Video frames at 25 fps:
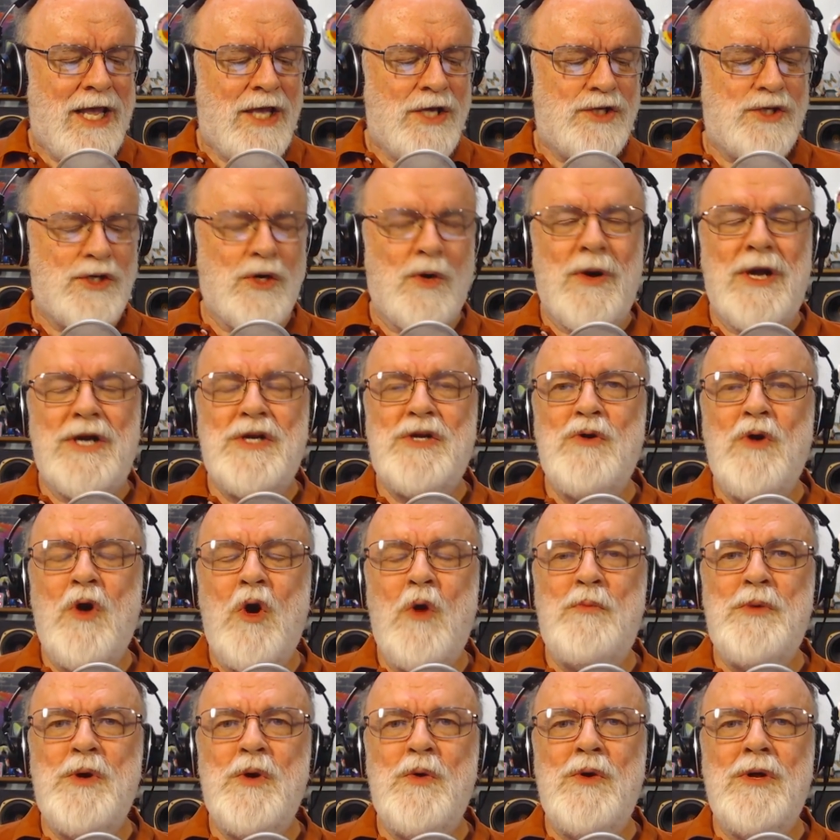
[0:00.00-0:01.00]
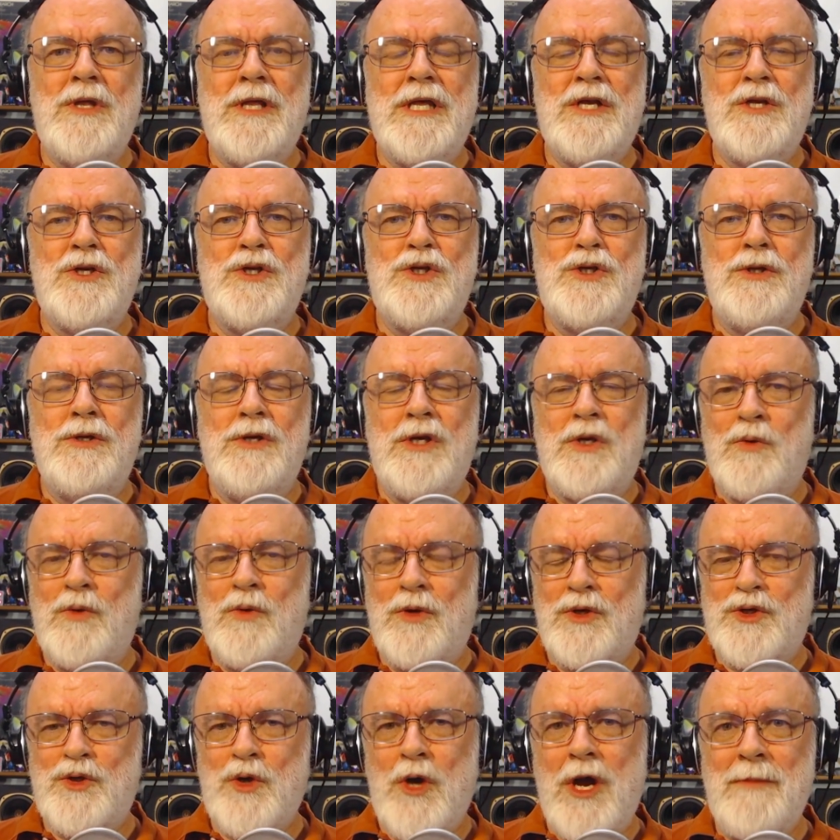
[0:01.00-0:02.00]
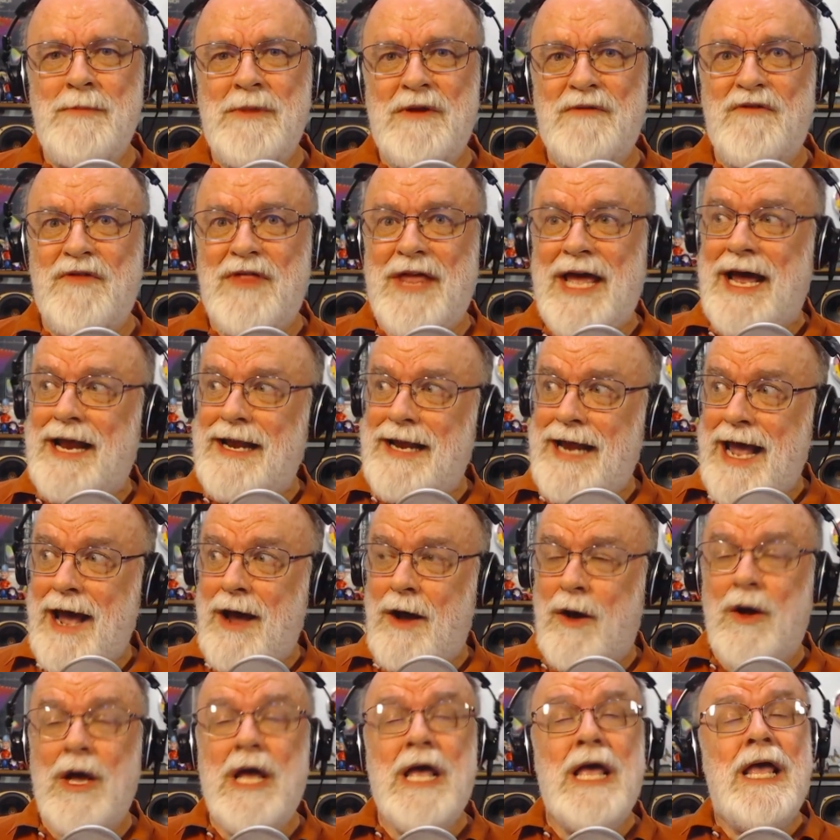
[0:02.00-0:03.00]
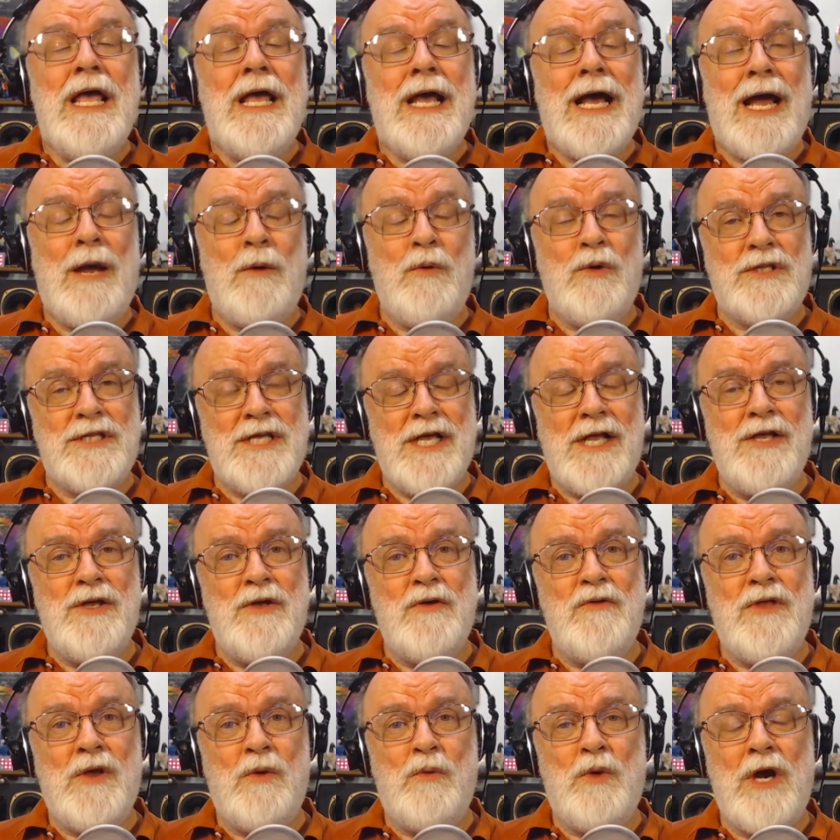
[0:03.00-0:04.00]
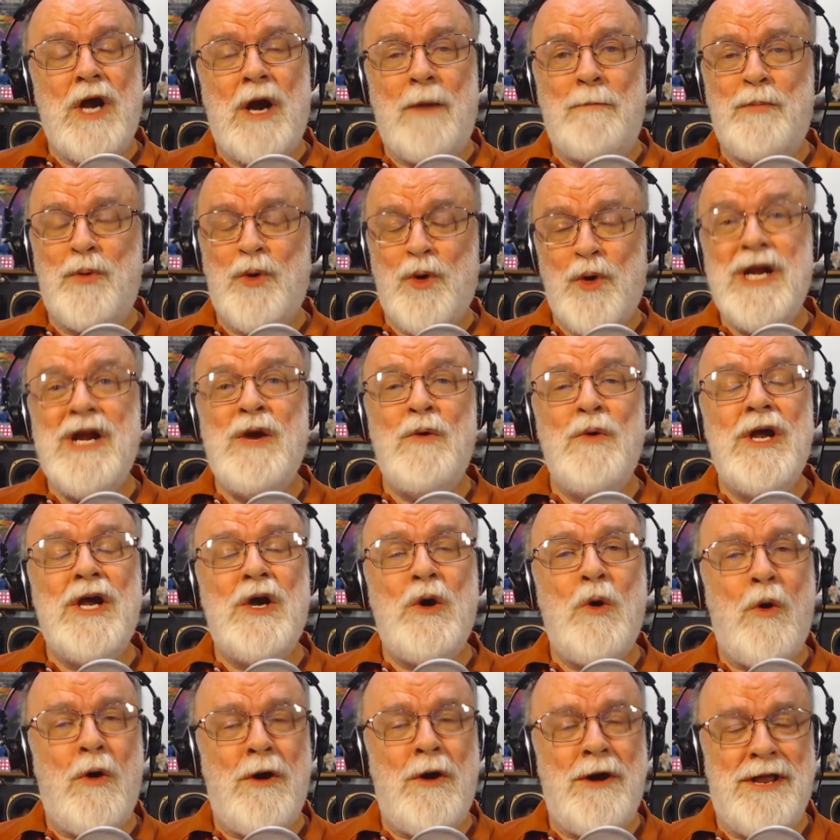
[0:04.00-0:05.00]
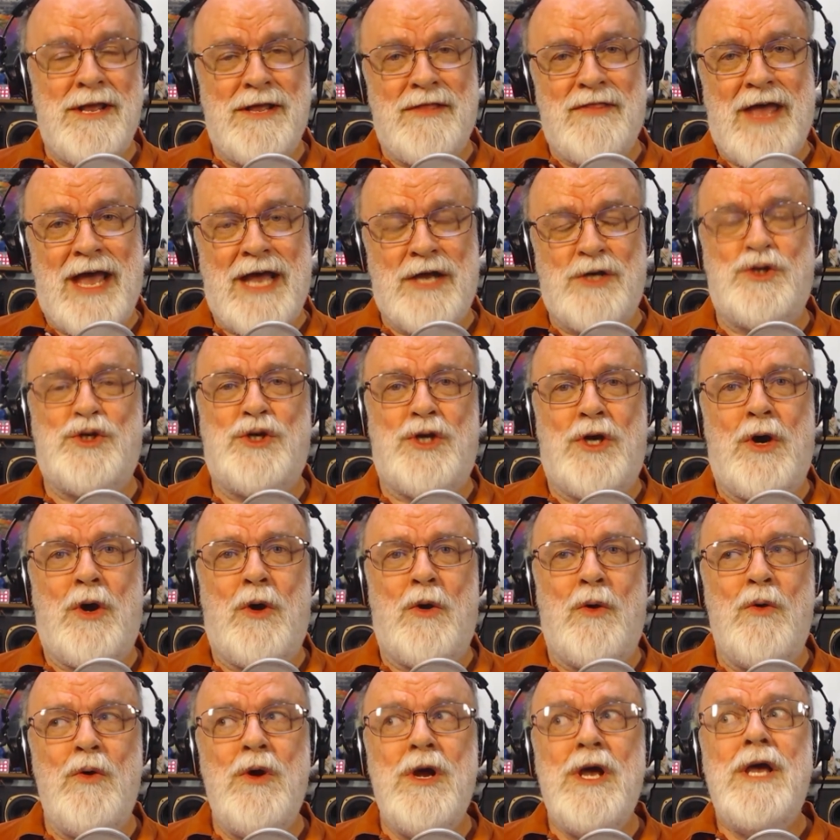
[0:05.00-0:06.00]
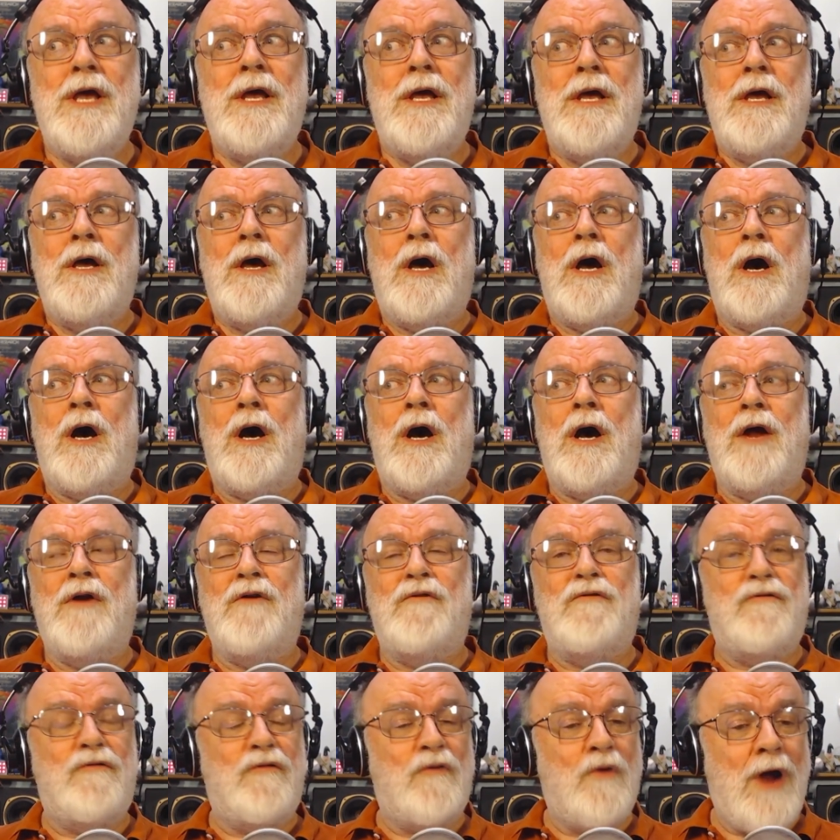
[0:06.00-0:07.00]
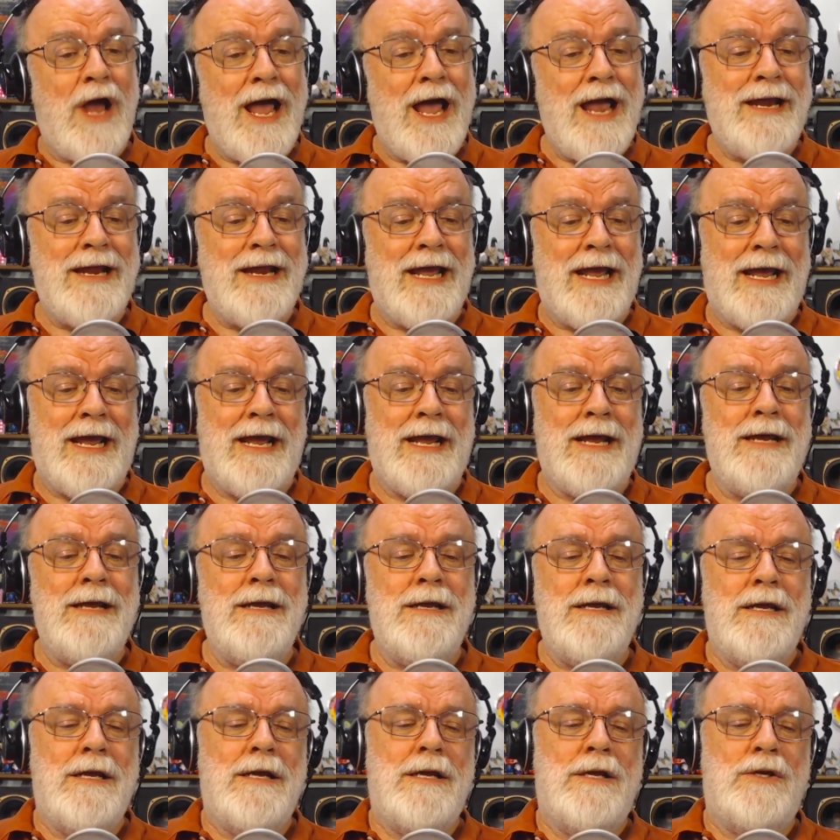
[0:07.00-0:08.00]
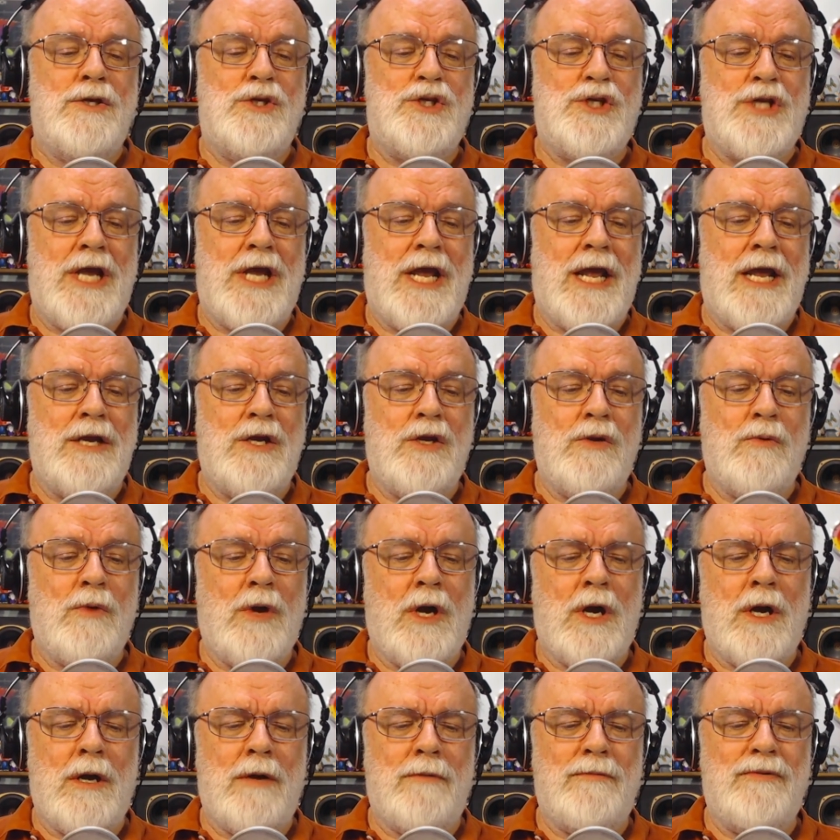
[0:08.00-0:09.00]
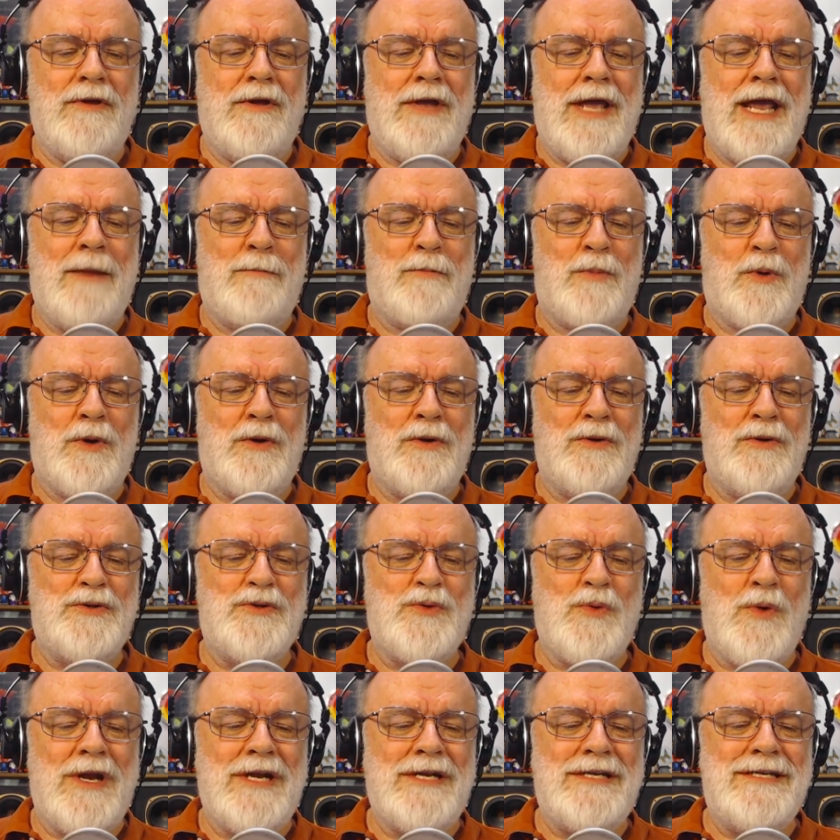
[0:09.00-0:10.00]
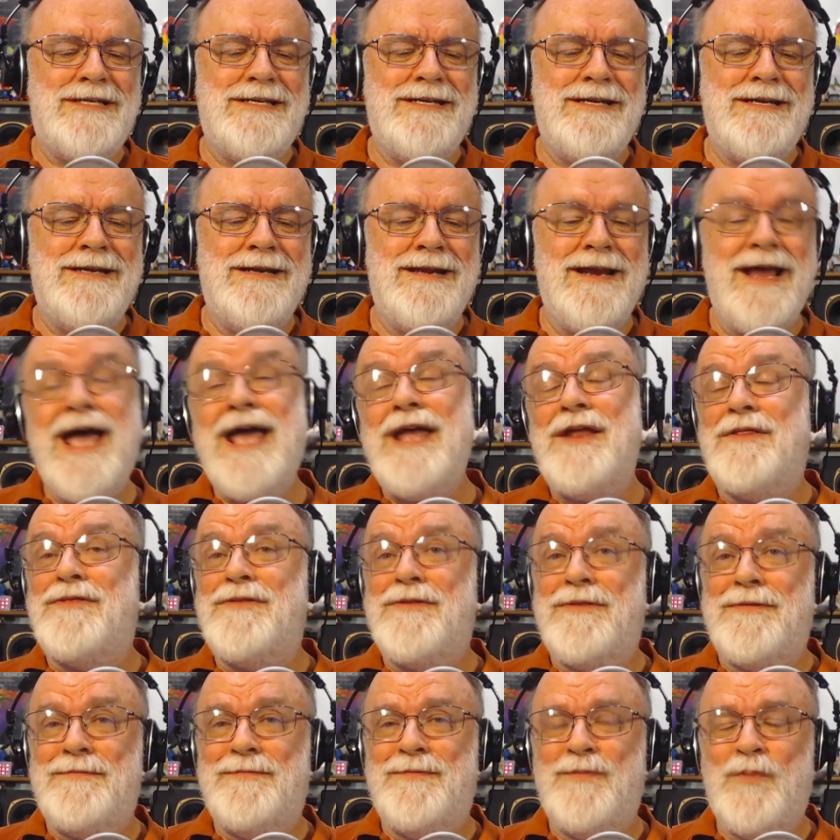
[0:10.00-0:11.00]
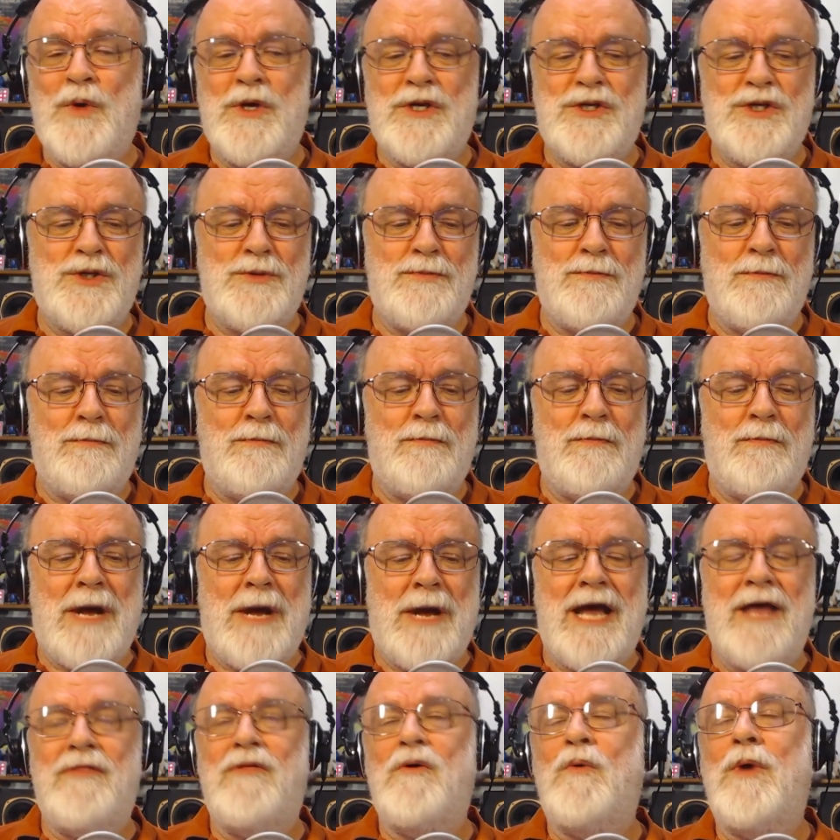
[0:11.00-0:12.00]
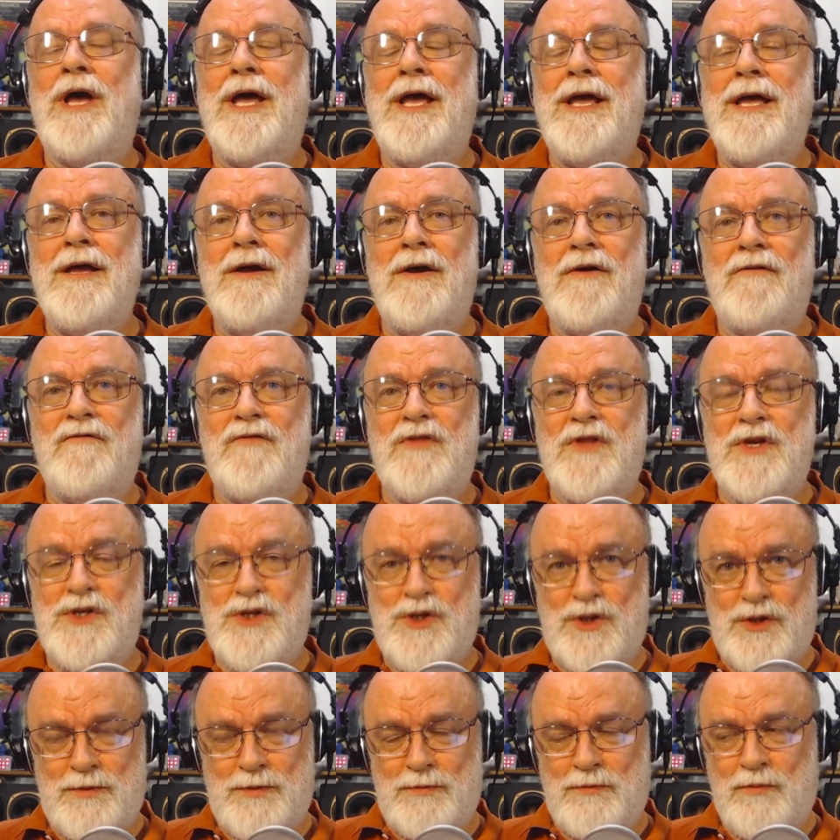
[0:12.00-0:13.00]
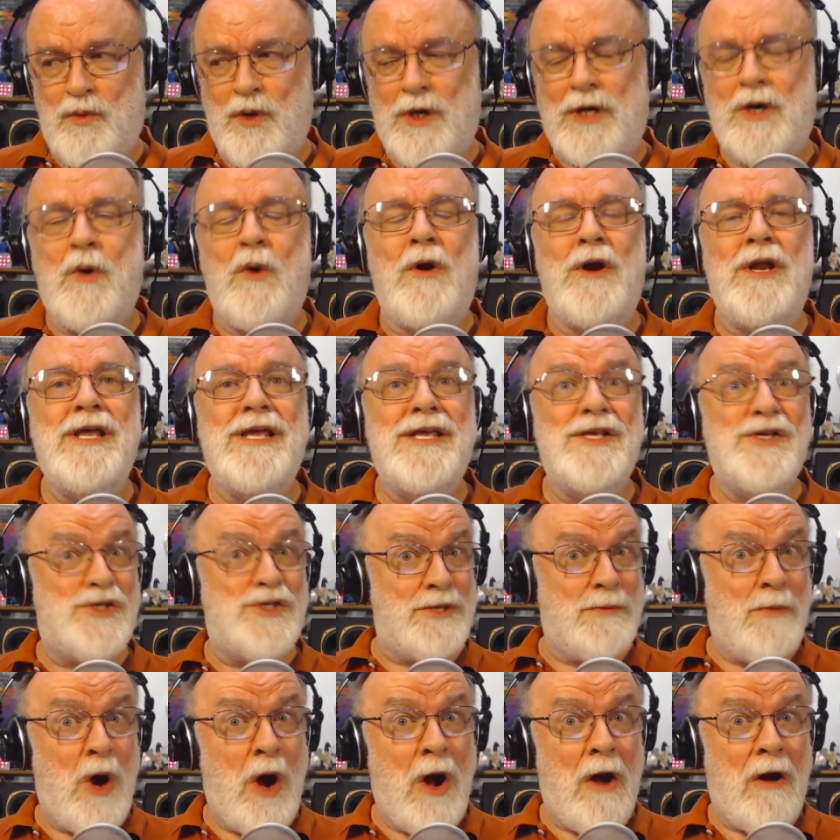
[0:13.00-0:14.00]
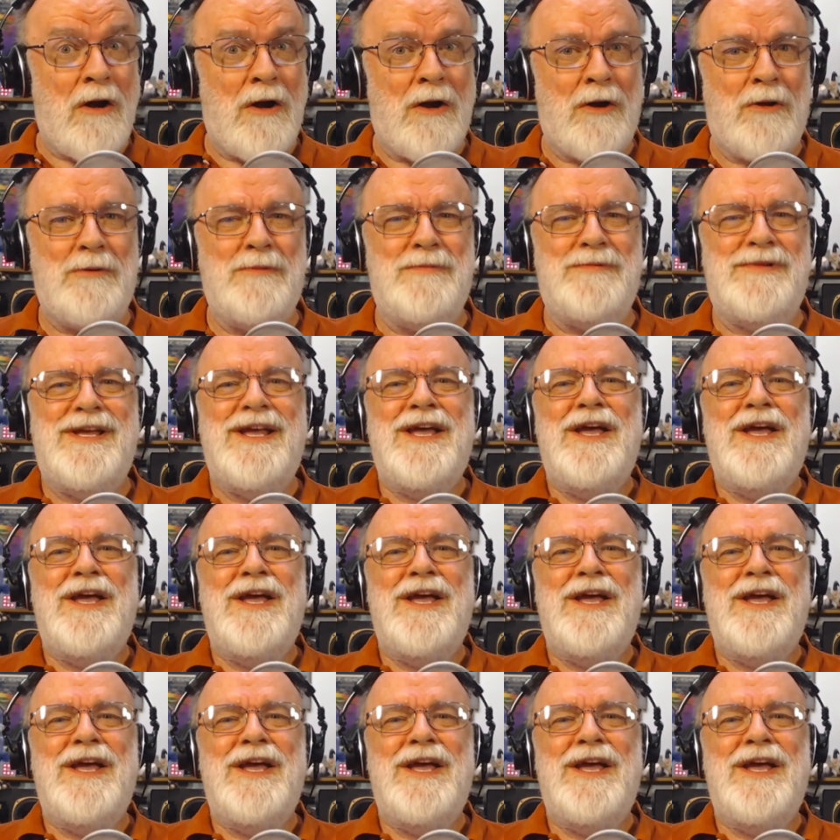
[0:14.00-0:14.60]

So I do hope you will join me for that. Now, I will tell you that we are pre-recording that show on Friday, April 29th, which, by the way, of this recording is tomorrow